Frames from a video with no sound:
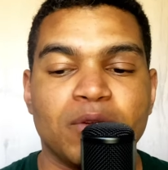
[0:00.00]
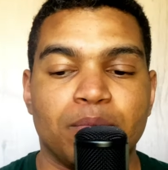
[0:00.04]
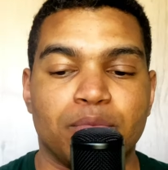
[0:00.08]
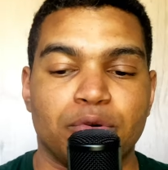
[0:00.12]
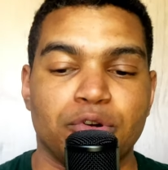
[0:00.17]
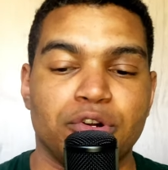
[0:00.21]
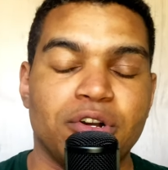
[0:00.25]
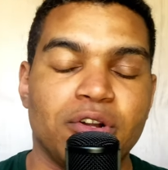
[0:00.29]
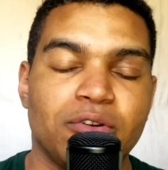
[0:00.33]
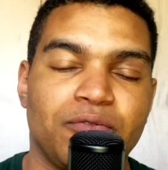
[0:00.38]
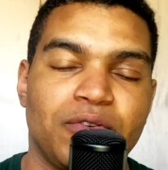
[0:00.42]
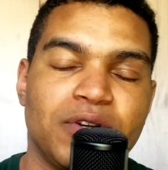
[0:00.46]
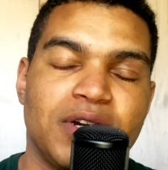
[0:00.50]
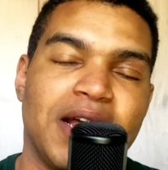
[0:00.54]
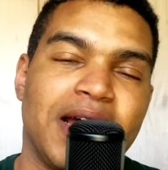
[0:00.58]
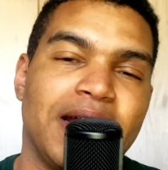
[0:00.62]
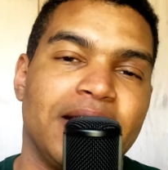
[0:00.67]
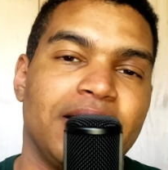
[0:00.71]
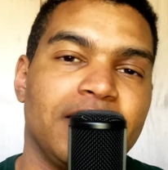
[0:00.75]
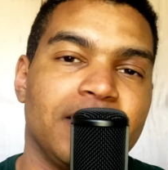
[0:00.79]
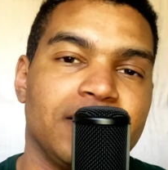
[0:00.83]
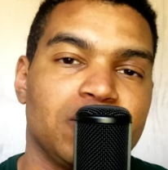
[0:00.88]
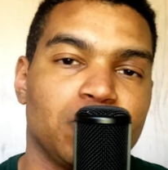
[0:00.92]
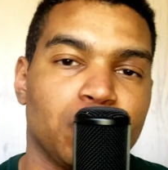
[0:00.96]
Bruno
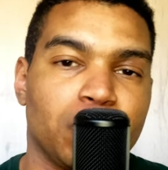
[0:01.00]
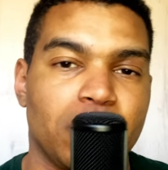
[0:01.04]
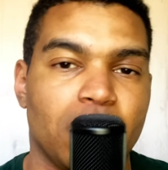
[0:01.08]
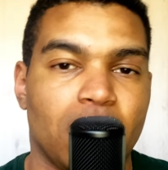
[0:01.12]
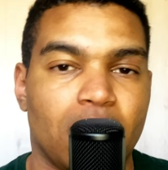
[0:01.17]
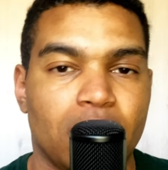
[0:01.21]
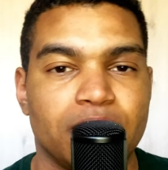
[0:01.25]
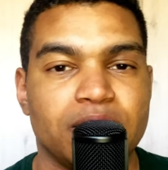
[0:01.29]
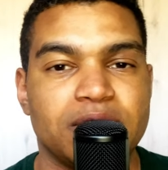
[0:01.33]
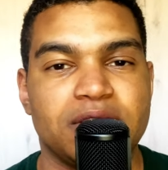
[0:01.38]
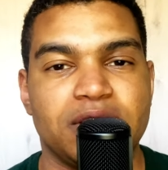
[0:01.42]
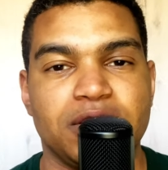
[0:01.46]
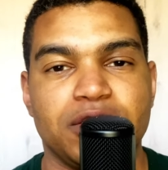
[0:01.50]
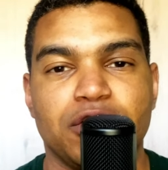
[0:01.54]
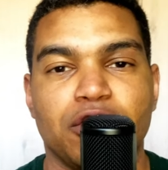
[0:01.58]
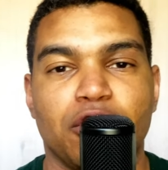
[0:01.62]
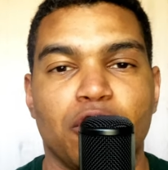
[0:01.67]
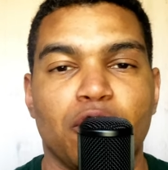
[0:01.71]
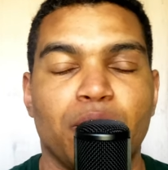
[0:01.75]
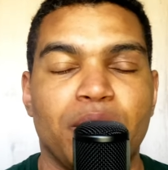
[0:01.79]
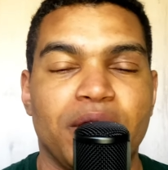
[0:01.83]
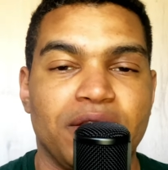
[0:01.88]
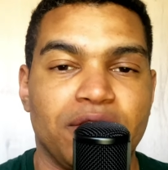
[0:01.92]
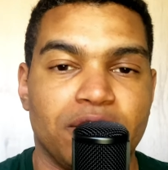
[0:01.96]
Fernandes, we obviously
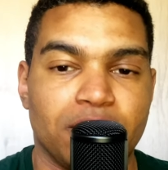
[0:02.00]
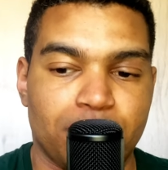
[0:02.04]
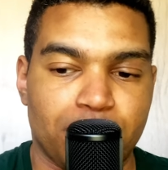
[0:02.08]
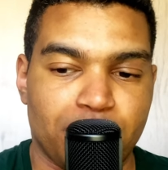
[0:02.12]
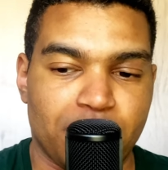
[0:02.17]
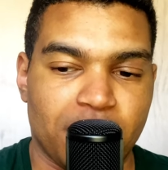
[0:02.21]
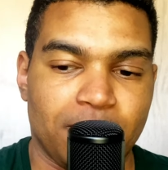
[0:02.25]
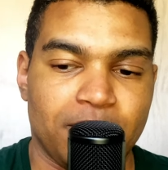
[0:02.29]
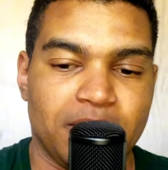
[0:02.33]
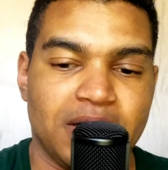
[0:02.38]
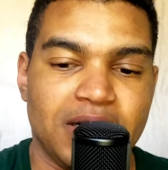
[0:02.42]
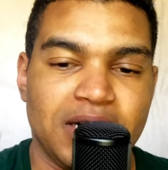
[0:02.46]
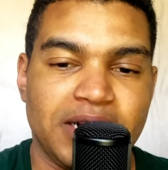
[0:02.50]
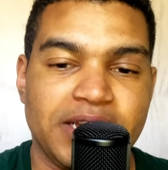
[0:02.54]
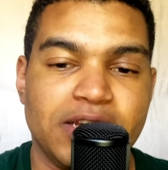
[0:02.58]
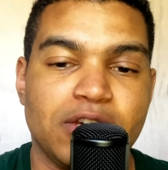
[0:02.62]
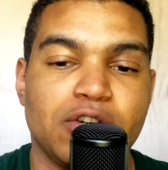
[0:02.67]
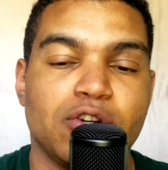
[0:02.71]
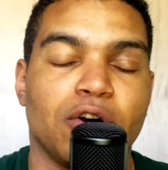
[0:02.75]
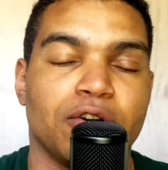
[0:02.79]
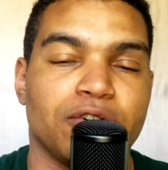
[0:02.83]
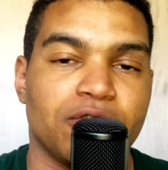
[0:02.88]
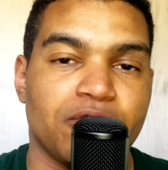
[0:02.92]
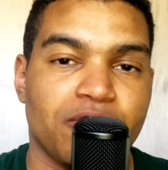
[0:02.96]
know in the Premier
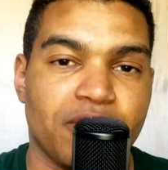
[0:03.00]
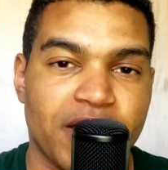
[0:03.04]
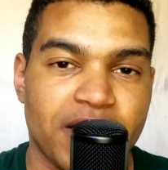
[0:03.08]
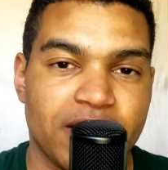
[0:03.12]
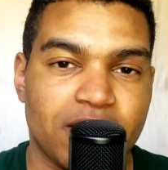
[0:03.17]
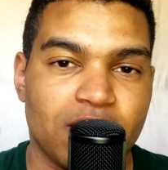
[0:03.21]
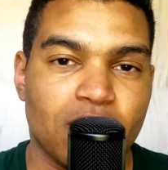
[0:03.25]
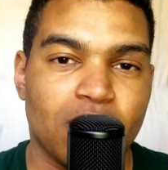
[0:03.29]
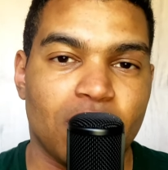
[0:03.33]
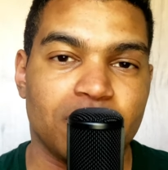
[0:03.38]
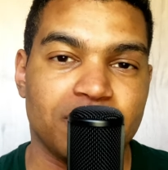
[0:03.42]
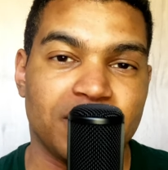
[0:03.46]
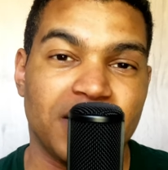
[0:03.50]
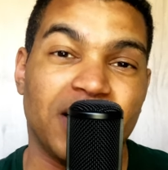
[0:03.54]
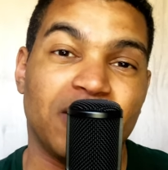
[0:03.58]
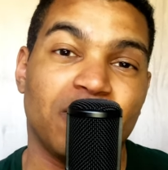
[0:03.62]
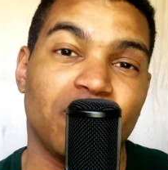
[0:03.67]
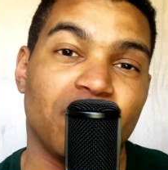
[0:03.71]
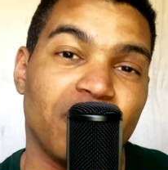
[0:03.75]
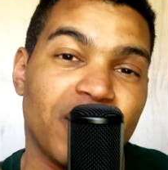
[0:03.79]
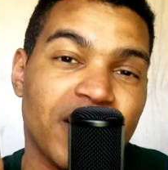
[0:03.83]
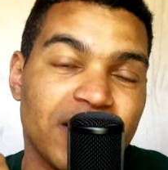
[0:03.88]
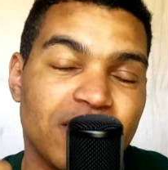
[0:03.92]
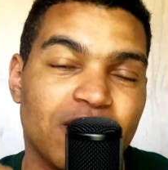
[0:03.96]
League, got a red card.
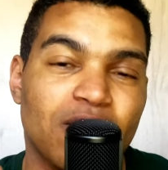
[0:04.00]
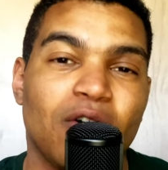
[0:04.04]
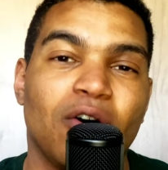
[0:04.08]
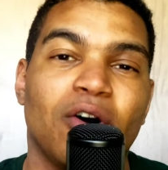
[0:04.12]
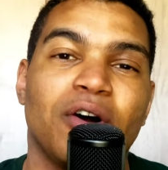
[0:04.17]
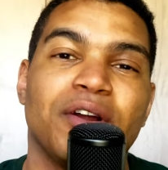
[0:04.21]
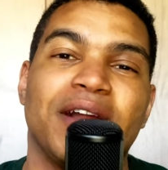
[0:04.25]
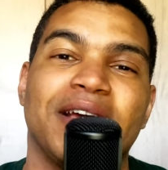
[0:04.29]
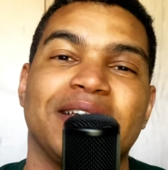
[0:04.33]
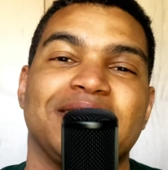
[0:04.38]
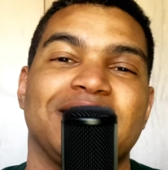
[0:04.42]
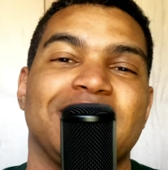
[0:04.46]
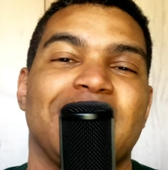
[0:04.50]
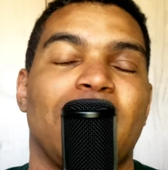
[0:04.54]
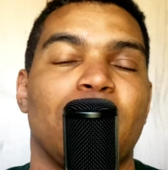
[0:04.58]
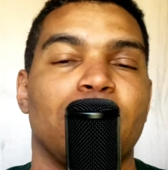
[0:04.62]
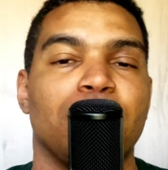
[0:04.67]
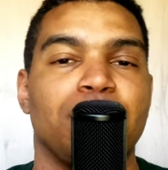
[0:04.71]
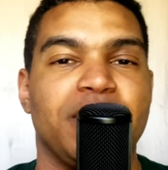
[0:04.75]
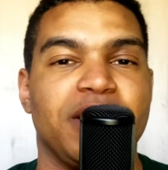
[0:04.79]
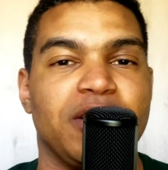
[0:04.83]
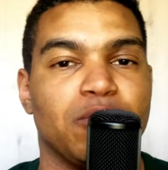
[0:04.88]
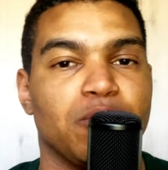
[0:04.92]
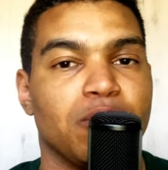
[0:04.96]
That red card has
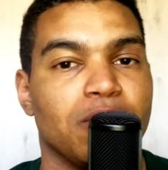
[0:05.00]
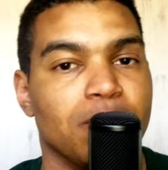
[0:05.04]
now been